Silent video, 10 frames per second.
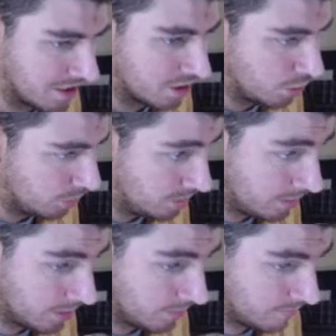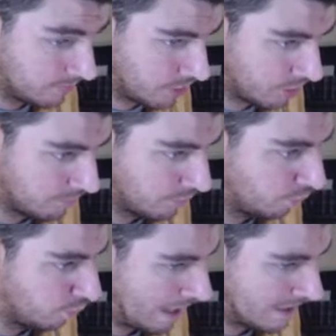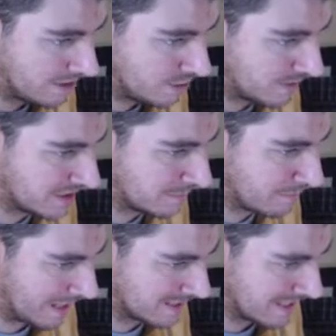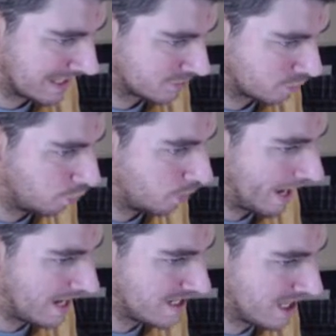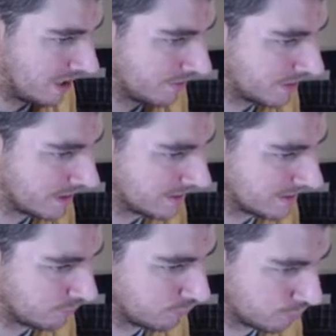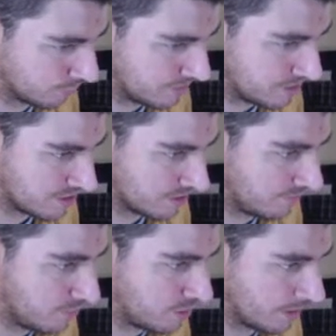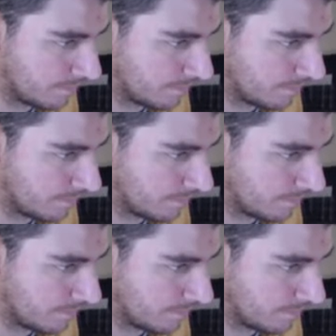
couldn't confirm when to expect that or any other in-game social features in the future.